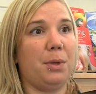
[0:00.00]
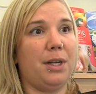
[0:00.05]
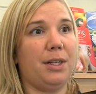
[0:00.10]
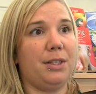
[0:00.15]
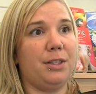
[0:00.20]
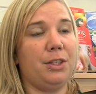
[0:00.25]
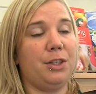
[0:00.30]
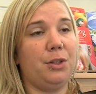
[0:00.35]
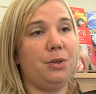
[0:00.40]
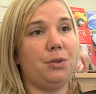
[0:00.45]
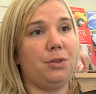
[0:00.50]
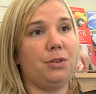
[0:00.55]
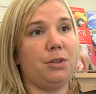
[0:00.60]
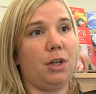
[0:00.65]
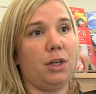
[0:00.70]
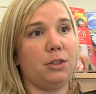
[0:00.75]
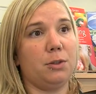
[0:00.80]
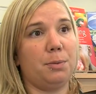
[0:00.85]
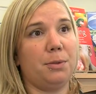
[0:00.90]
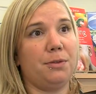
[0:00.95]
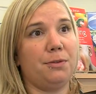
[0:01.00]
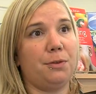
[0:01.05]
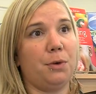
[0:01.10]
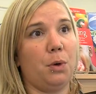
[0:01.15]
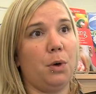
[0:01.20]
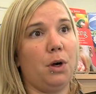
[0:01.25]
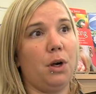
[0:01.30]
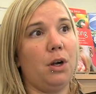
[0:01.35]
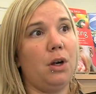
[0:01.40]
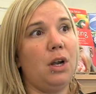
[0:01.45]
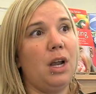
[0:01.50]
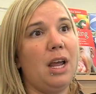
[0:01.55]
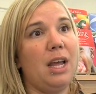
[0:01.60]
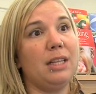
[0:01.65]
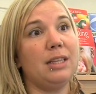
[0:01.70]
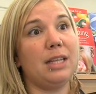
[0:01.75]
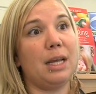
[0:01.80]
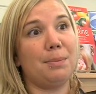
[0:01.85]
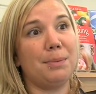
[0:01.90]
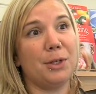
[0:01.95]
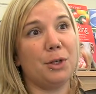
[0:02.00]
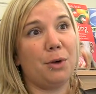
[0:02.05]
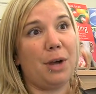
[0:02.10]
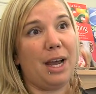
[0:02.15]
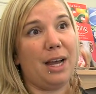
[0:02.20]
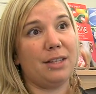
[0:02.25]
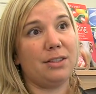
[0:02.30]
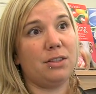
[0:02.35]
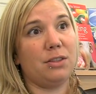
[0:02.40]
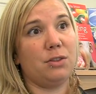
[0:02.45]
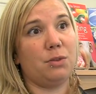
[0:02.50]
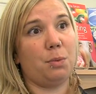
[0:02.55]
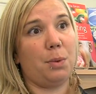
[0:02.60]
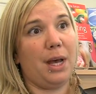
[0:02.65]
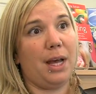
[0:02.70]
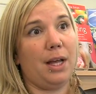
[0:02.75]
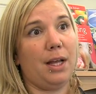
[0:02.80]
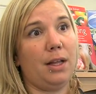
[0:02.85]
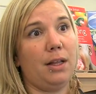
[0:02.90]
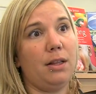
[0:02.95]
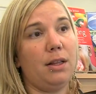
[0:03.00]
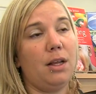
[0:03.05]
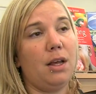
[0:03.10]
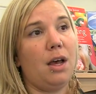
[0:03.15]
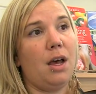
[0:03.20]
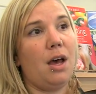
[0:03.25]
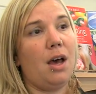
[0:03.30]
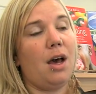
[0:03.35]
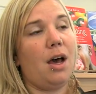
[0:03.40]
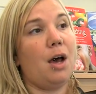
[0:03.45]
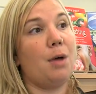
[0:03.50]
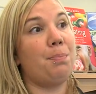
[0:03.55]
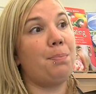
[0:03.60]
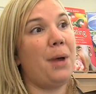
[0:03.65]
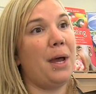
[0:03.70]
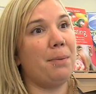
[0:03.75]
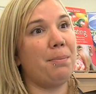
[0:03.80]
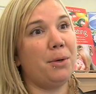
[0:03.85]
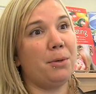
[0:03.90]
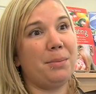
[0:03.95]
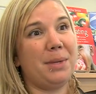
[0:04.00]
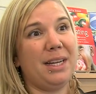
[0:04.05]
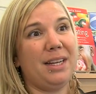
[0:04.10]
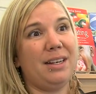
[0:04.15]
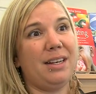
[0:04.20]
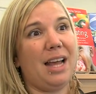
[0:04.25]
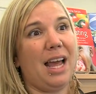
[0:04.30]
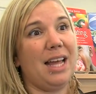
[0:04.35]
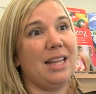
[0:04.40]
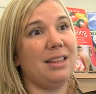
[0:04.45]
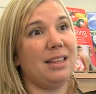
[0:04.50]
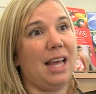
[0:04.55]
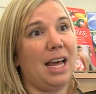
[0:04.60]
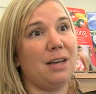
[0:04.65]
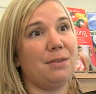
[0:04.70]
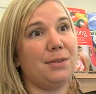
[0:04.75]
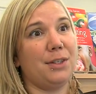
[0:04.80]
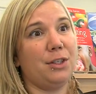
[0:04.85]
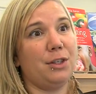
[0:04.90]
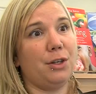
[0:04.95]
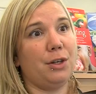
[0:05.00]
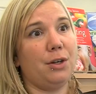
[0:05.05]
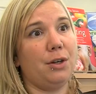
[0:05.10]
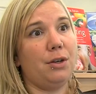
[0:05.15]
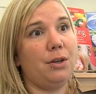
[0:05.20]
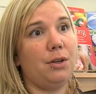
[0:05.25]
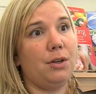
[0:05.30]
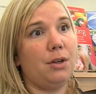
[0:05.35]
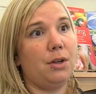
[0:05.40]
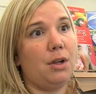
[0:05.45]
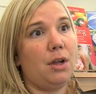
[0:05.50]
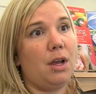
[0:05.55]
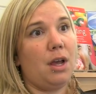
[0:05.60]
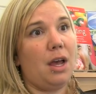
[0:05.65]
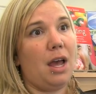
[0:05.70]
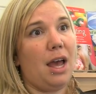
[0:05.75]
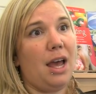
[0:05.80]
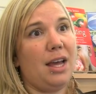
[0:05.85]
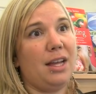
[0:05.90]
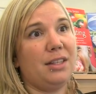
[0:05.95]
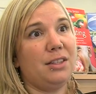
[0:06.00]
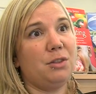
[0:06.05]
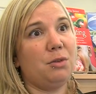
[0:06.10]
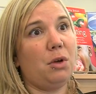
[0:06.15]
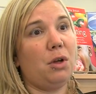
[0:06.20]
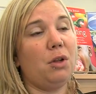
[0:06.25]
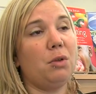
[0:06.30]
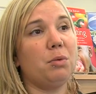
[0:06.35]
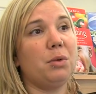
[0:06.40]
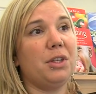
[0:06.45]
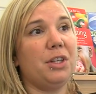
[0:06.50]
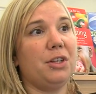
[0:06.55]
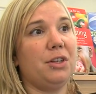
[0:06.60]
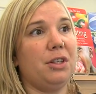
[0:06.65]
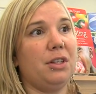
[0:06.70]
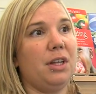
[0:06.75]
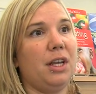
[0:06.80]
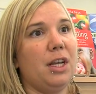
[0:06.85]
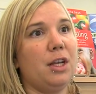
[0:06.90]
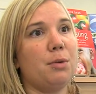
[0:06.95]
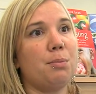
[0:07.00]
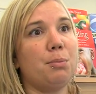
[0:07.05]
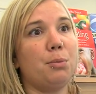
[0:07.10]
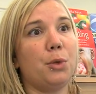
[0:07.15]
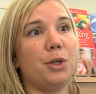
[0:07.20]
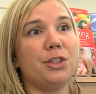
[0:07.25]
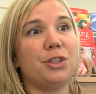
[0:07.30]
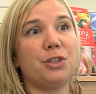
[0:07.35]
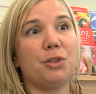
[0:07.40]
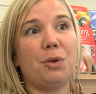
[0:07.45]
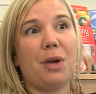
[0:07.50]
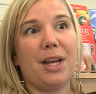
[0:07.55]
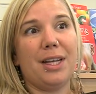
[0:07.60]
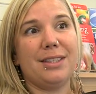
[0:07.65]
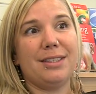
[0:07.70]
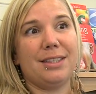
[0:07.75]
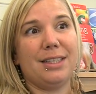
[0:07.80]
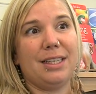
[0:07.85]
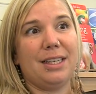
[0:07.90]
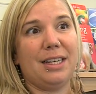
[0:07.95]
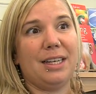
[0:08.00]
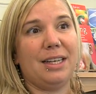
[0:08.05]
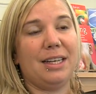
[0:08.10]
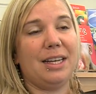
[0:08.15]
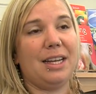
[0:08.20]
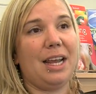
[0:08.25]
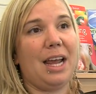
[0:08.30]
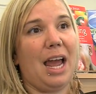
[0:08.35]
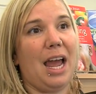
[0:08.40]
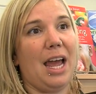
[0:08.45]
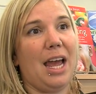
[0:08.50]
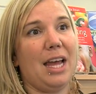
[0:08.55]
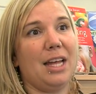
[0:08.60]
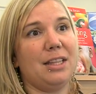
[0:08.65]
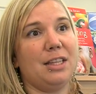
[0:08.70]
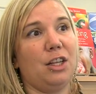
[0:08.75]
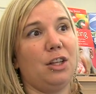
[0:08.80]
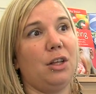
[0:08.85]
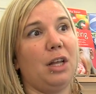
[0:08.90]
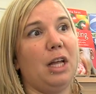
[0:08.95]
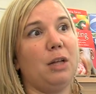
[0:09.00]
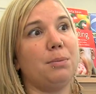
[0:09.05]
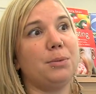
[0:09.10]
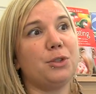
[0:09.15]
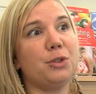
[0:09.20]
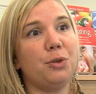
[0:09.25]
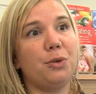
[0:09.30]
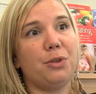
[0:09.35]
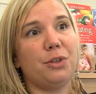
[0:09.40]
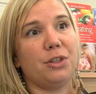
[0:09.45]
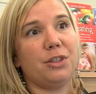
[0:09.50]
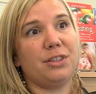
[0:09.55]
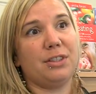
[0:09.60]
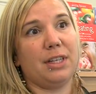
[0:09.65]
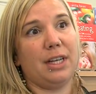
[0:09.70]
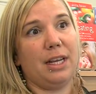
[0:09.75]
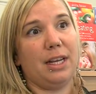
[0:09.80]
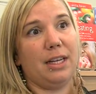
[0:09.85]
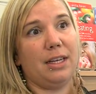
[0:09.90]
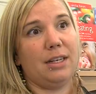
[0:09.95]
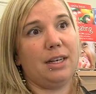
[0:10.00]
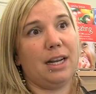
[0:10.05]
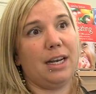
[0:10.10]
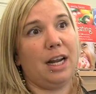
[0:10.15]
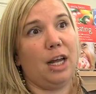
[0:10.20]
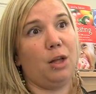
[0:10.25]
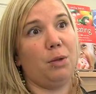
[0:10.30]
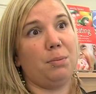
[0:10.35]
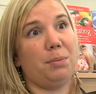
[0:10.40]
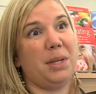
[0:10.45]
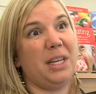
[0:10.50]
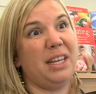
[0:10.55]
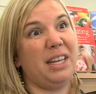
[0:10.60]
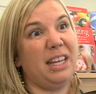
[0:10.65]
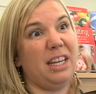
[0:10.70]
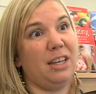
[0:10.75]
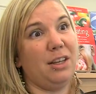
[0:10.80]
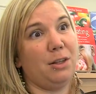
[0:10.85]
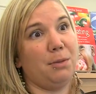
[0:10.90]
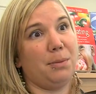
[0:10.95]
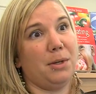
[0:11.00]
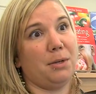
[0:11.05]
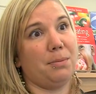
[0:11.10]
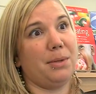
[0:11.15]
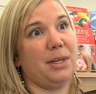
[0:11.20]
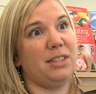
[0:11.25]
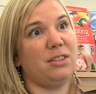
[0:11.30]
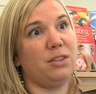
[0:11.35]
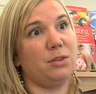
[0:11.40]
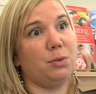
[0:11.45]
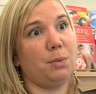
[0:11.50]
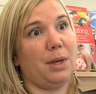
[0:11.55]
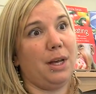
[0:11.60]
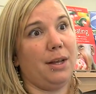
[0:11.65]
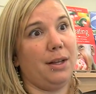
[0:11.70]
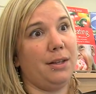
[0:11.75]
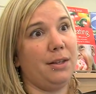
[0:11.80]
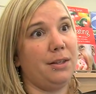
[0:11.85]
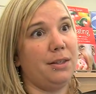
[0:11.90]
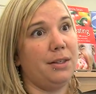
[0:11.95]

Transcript: one used lots before, lemongrass as well, peppermint and lavender. And they're all really good, like moisturizing, and they'll help soothe your skin and help heal the bug bites as well.